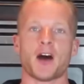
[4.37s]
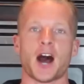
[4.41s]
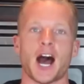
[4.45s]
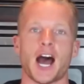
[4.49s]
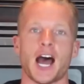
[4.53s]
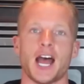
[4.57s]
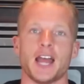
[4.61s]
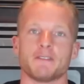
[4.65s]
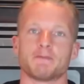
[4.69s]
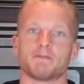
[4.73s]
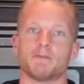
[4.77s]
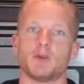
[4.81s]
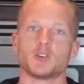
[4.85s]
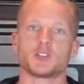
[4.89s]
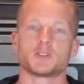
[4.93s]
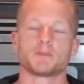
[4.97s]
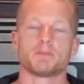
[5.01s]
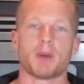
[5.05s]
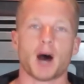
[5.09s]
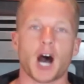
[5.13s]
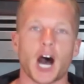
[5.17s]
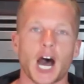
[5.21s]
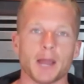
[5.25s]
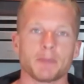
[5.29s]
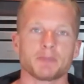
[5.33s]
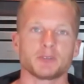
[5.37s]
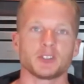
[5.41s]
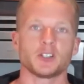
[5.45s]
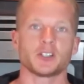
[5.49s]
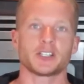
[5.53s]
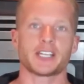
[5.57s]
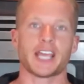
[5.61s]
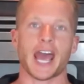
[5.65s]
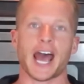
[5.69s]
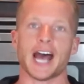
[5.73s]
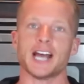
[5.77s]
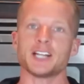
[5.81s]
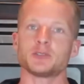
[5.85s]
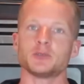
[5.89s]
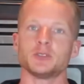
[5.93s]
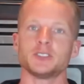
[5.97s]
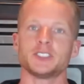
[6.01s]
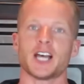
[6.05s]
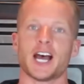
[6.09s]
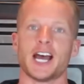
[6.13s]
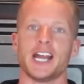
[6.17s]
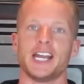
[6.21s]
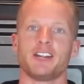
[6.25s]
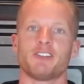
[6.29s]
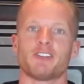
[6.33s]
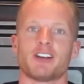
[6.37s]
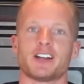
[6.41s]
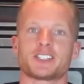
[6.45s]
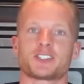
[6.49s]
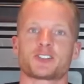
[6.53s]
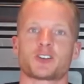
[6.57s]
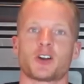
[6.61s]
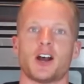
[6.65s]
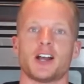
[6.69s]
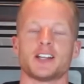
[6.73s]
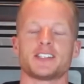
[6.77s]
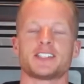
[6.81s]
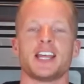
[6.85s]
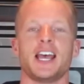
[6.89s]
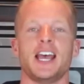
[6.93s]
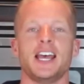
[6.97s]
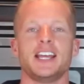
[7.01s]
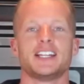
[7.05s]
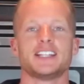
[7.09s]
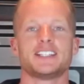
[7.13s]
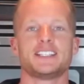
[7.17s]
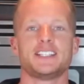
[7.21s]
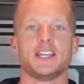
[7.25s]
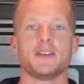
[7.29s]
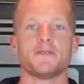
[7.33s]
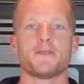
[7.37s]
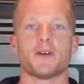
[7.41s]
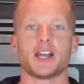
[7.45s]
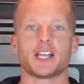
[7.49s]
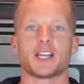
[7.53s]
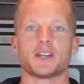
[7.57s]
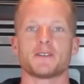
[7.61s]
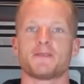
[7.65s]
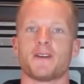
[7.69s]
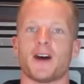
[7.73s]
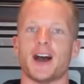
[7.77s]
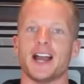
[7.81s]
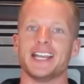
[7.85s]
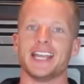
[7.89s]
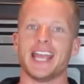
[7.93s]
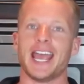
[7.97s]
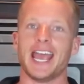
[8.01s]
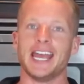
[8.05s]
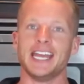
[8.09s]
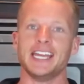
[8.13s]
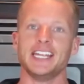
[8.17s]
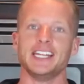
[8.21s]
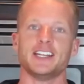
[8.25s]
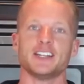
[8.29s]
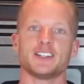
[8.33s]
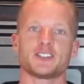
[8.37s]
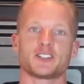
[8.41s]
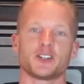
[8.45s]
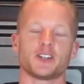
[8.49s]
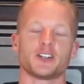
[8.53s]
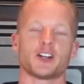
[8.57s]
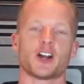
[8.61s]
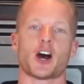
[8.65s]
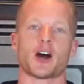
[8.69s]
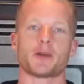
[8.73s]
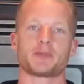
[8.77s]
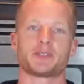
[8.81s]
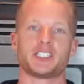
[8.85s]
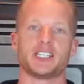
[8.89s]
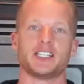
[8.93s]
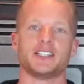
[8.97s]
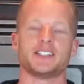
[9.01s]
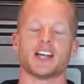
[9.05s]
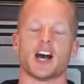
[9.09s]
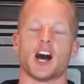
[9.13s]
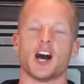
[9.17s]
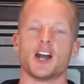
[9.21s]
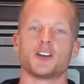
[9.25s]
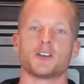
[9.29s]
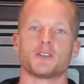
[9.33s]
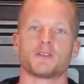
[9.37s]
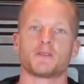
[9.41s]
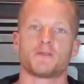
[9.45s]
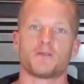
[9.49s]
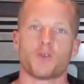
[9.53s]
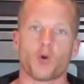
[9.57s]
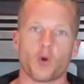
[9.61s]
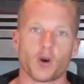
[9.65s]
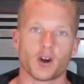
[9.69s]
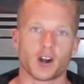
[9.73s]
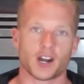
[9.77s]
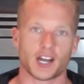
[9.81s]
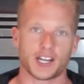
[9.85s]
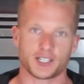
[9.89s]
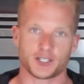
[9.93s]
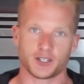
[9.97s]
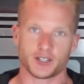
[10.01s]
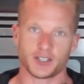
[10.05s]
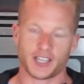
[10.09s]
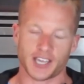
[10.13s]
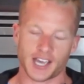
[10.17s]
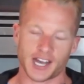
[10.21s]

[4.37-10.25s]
five most popular casual dining restaurants to see if I could find any dessert options under 400